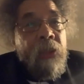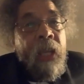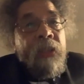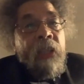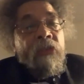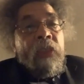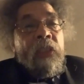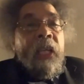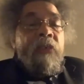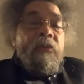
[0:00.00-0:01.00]

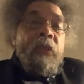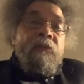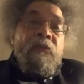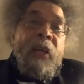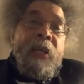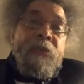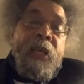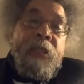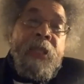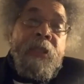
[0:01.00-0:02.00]
anti-Jewish hatred in France
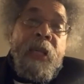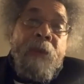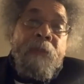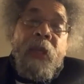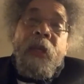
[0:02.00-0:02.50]
at that time.